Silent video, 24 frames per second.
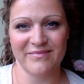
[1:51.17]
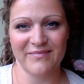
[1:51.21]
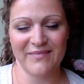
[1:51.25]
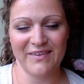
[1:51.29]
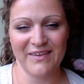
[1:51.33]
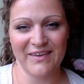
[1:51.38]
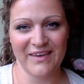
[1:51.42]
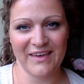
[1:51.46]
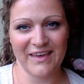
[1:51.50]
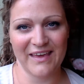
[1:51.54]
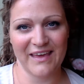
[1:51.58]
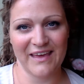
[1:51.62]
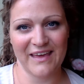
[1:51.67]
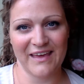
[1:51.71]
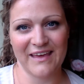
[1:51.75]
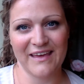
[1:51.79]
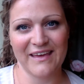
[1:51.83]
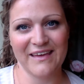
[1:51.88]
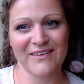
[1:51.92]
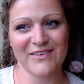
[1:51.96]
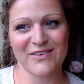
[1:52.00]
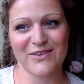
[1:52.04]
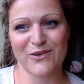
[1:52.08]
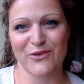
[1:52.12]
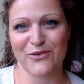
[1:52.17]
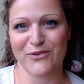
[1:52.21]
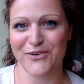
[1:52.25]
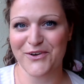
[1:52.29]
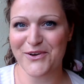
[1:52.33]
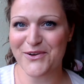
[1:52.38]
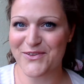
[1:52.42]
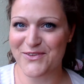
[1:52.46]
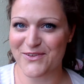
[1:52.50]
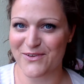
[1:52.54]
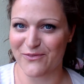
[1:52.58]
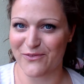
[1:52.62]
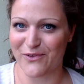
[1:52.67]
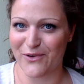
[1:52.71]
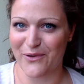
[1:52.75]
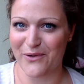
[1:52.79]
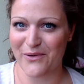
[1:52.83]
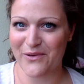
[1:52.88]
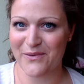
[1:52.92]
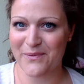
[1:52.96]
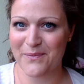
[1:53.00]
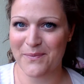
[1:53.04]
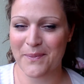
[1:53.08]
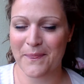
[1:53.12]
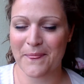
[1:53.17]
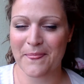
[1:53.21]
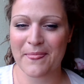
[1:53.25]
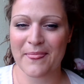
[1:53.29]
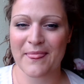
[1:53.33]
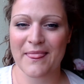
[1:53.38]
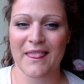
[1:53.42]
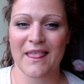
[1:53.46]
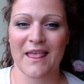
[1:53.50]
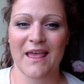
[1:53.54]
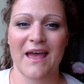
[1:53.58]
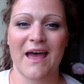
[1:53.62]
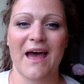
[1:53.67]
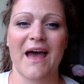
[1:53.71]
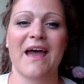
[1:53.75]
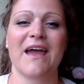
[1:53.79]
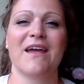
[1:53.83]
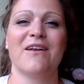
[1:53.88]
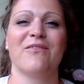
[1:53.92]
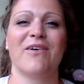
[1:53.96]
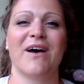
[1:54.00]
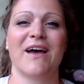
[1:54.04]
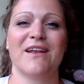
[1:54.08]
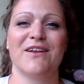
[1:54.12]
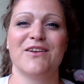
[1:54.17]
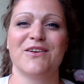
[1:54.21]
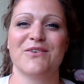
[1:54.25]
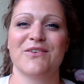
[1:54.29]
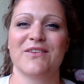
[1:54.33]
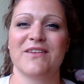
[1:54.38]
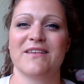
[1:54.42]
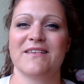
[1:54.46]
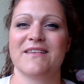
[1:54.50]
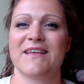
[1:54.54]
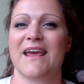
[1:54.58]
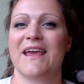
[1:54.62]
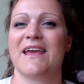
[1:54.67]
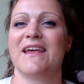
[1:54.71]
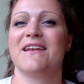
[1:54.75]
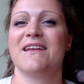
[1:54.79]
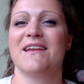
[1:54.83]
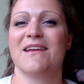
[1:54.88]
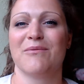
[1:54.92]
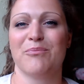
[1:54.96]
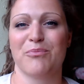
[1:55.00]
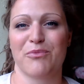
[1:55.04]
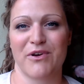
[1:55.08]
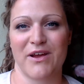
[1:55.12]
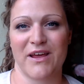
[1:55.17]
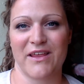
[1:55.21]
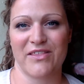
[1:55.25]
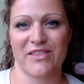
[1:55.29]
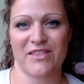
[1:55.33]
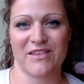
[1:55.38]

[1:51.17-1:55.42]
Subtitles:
Okay, so first of all, I invite you to take a deep breath.